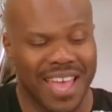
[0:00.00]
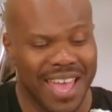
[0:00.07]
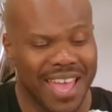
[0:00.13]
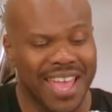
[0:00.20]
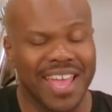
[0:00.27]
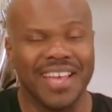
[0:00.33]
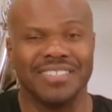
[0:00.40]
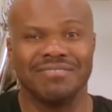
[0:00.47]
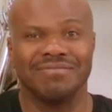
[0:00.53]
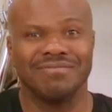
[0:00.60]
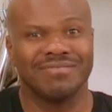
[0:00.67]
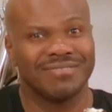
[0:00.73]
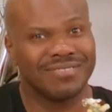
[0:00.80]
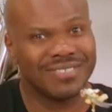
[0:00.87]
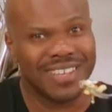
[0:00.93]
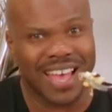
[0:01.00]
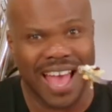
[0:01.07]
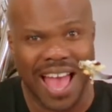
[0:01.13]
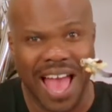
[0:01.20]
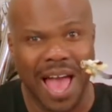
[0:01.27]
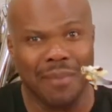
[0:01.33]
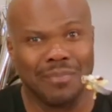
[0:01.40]
and
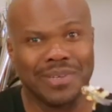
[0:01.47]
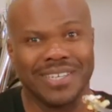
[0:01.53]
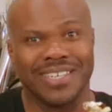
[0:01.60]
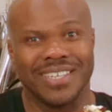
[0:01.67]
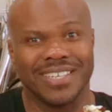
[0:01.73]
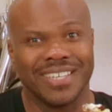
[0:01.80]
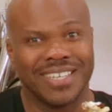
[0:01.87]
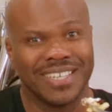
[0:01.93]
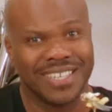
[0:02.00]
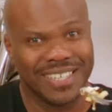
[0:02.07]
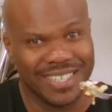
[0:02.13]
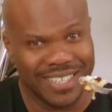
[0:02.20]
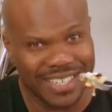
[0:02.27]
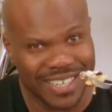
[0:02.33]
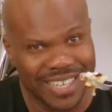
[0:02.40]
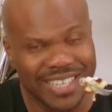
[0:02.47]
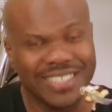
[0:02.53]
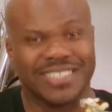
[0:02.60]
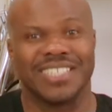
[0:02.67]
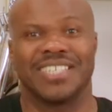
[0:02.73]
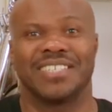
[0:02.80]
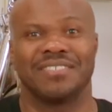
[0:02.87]
happy
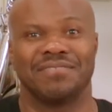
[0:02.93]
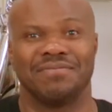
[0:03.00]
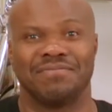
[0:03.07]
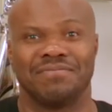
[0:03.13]
eating.